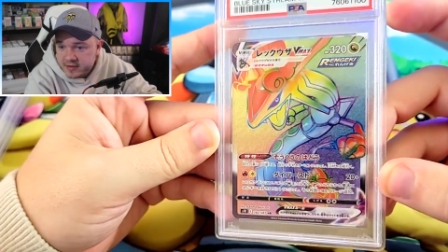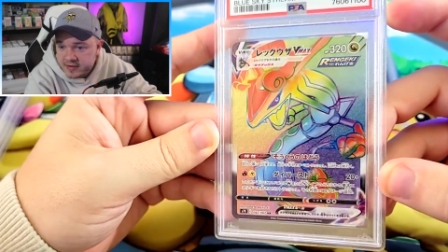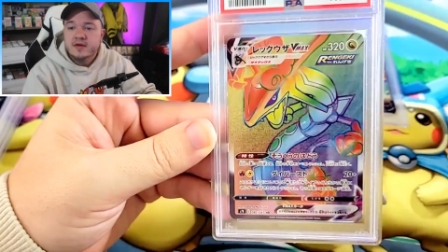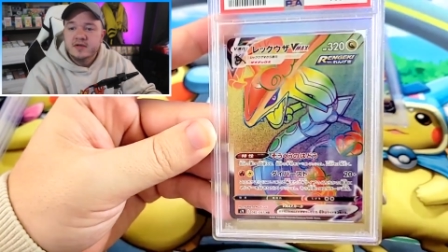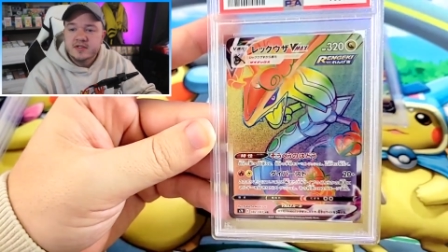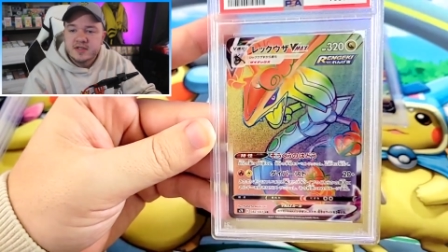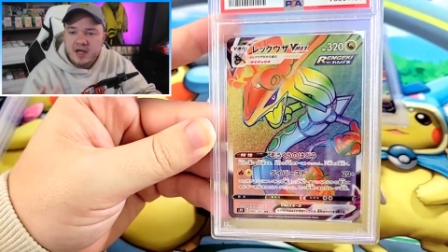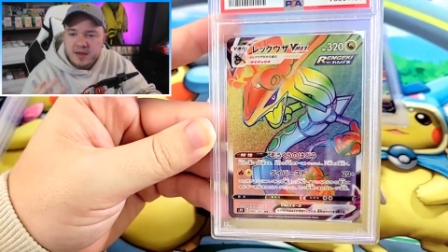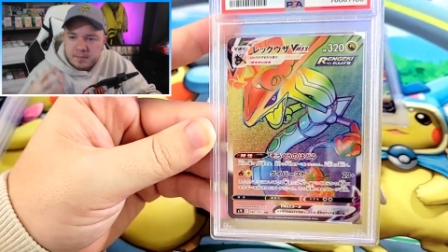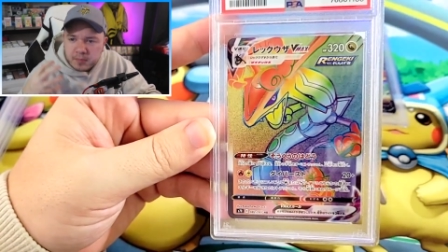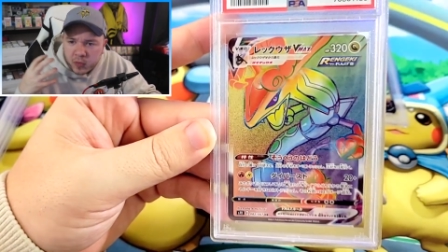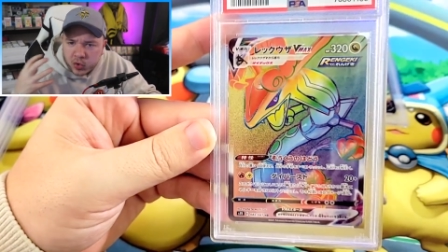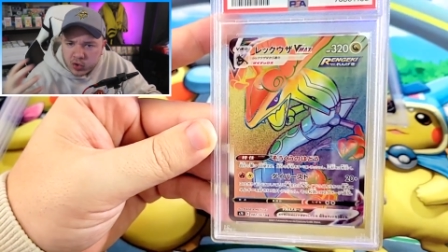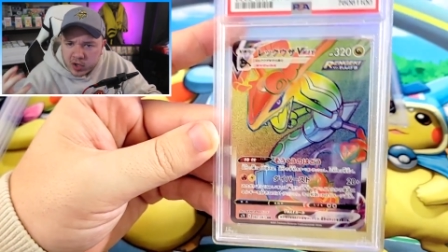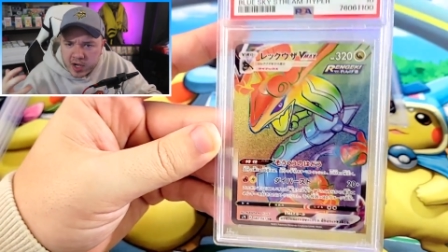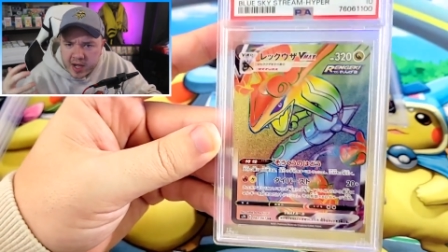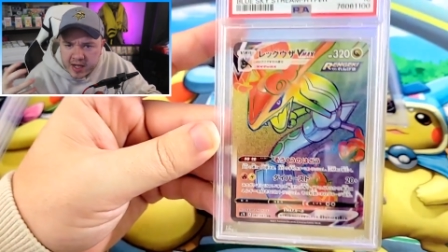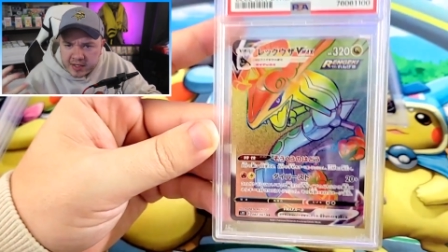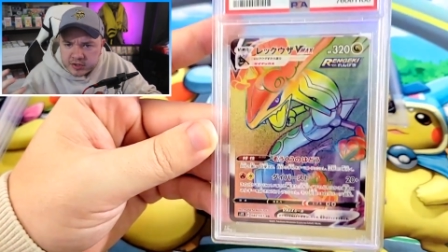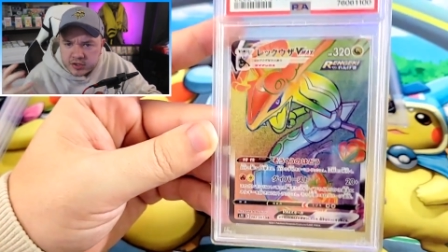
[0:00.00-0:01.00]
There's more
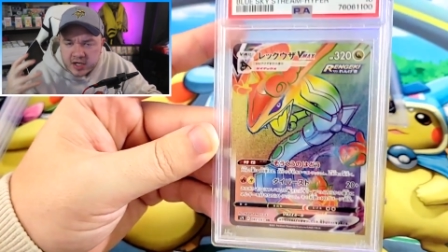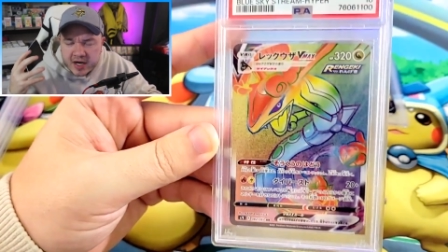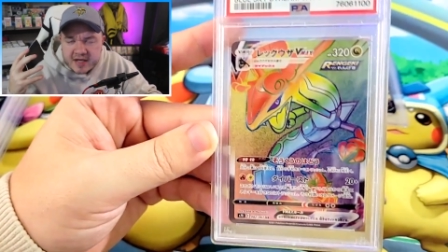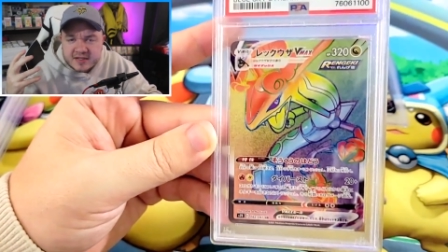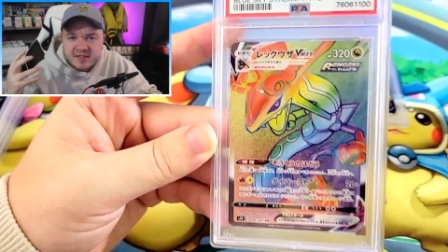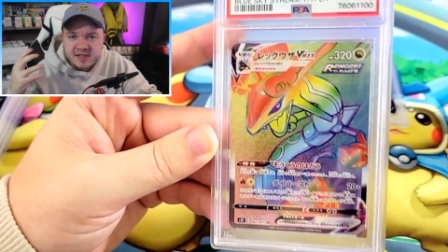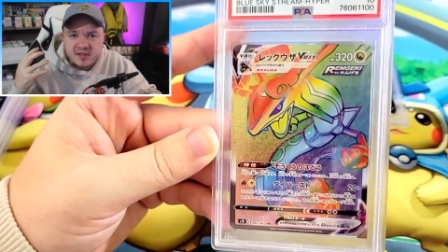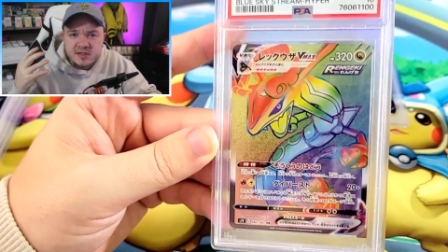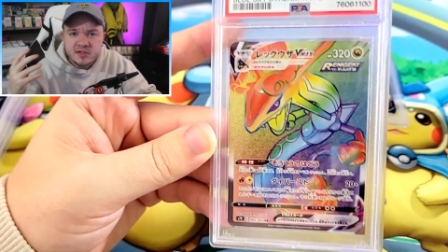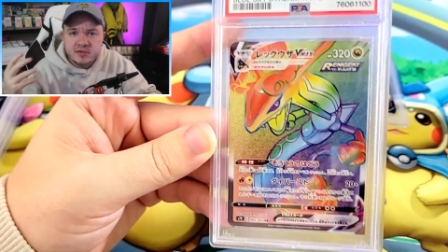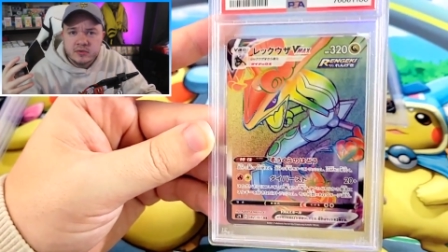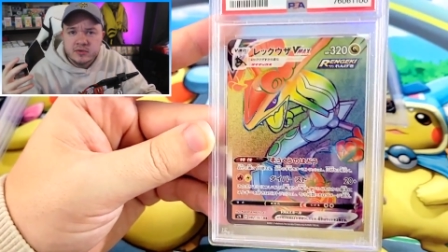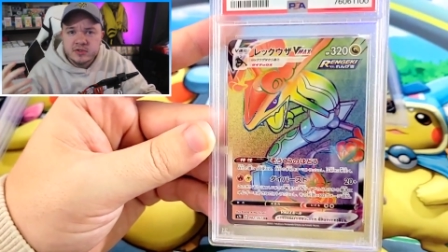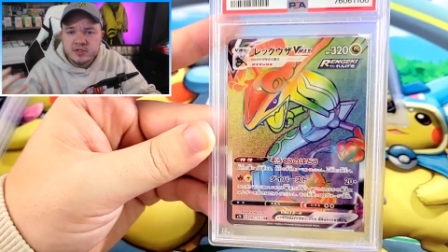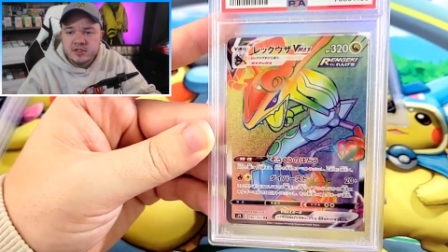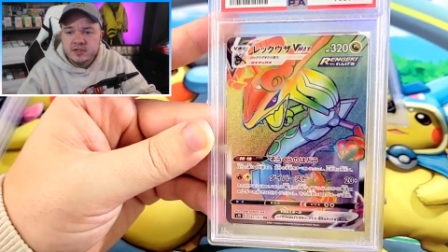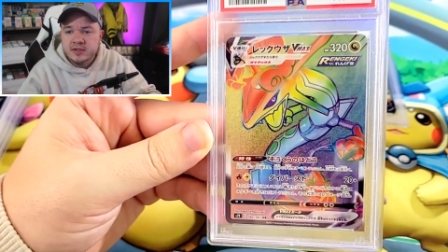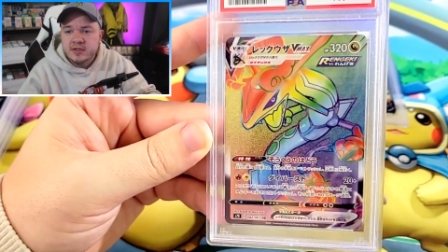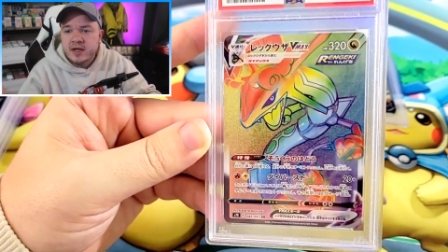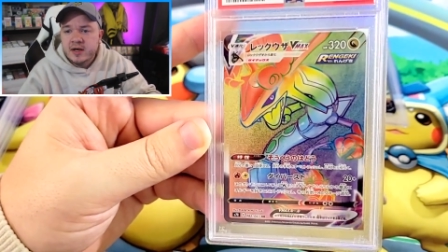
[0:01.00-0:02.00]
contrast in the Sword and
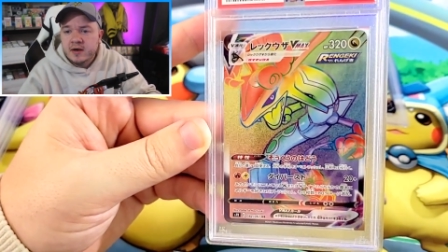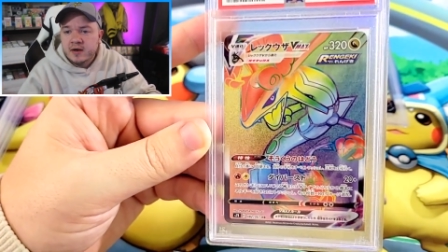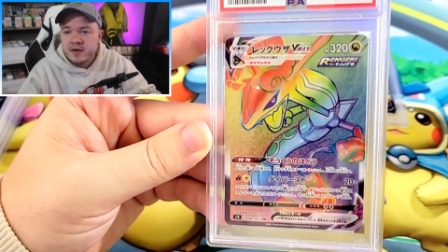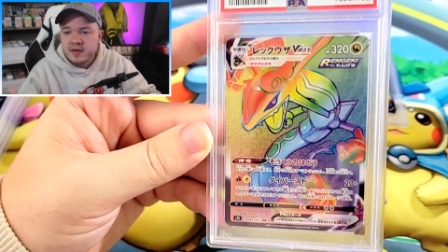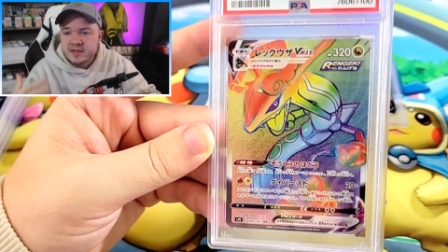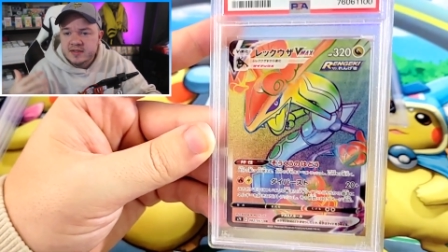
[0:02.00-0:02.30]
Shield era.